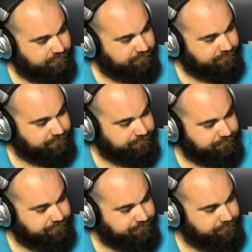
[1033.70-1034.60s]

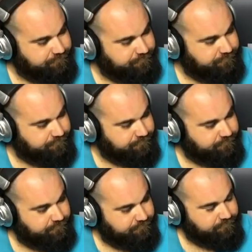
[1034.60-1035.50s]

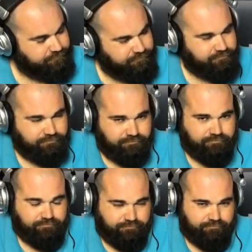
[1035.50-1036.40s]

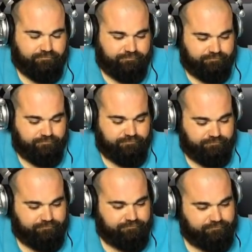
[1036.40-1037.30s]

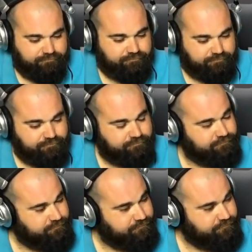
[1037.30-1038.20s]

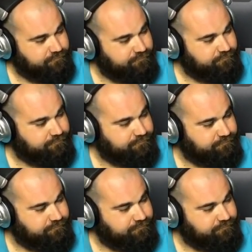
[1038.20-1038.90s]
No words are spoken by the person on screen.